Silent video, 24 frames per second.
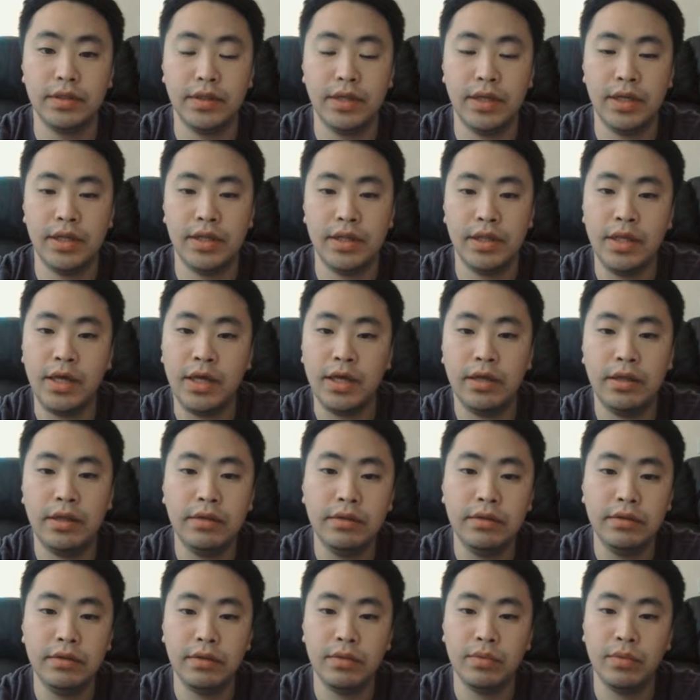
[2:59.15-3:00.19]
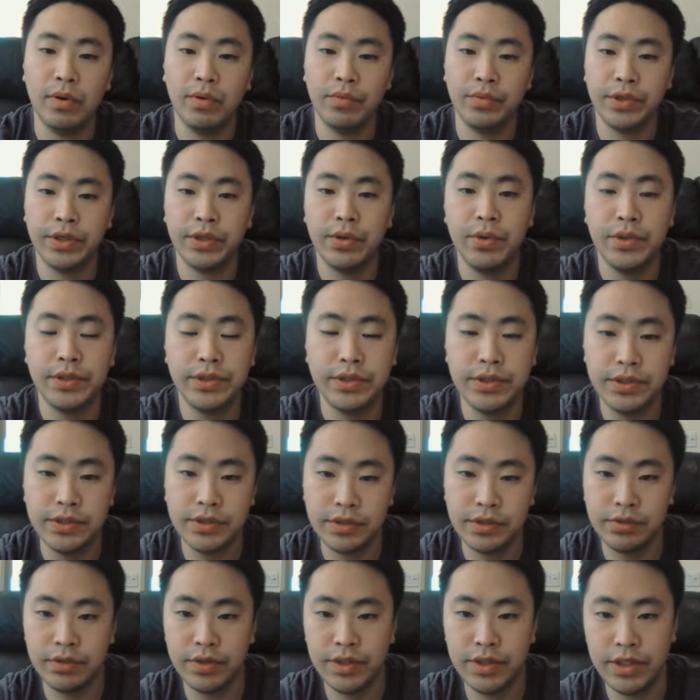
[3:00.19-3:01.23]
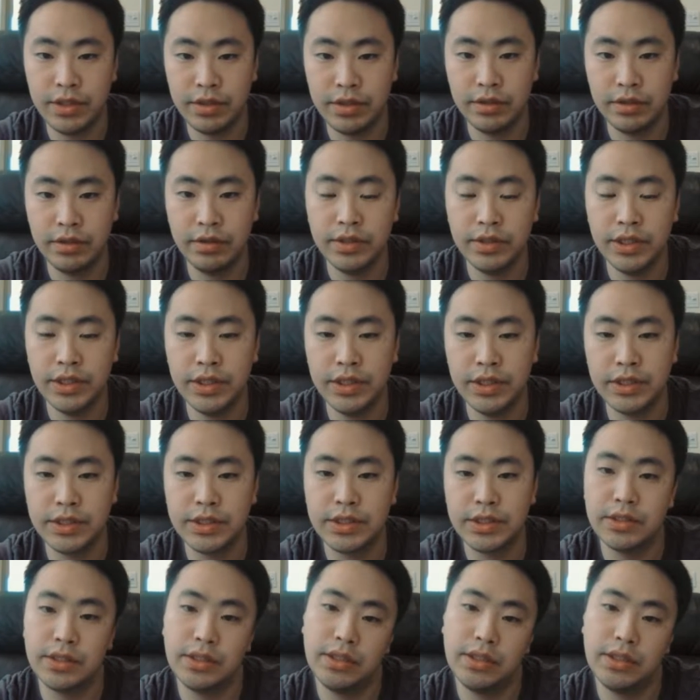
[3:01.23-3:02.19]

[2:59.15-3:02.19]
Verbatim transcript: And then what we're going to do here is